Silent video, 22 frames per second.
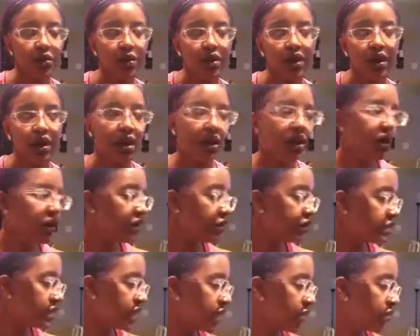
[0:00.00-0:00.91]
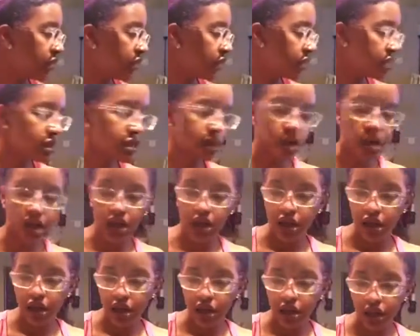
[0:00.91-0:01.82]
do they call those damn things?
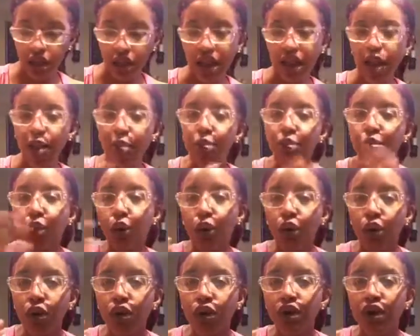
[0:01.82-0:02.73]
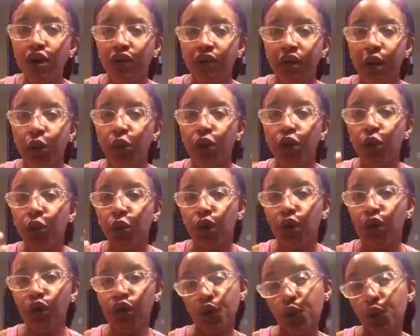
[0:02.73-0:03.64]
Like a board of like, what do you
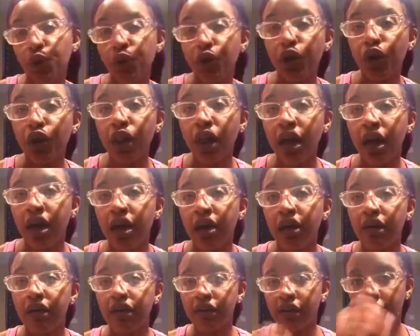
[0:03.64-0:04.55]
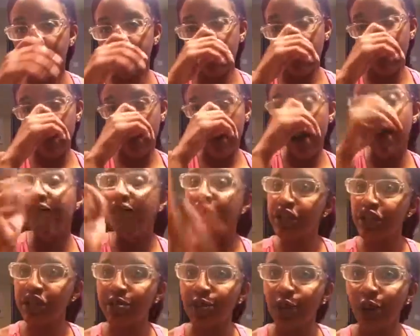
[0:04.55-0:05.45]
want to do with your life? Like a, a
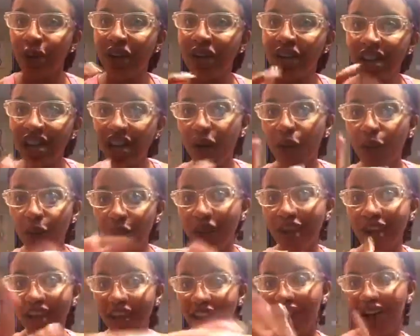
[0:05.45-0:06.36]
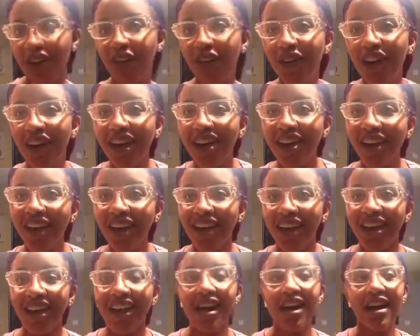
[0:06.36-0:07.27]
vision board. There we go.
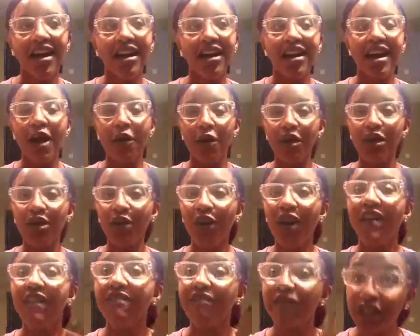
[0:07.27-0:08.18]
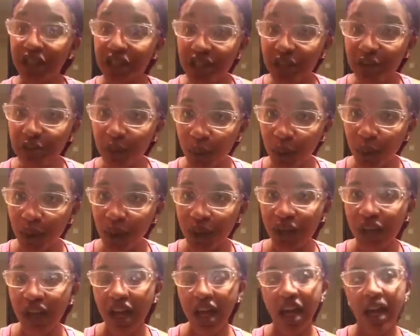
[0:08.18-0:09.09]
Yay. Uh, I want to do a vision
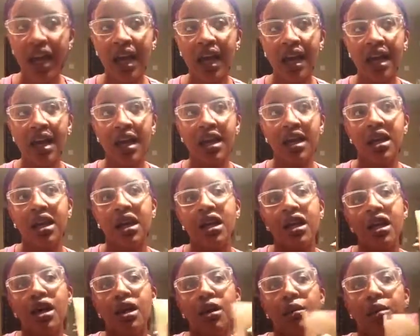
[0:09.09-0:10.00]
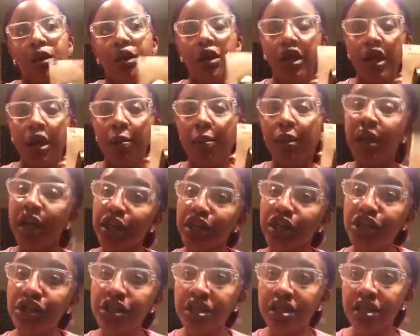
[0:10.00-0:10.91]
board and put up
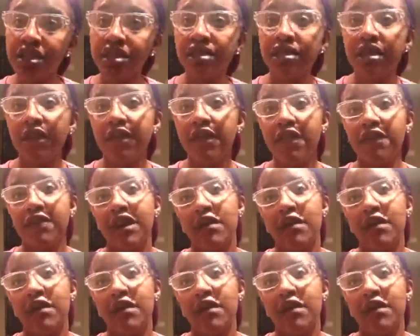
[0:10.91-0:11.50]
pictures and stuff of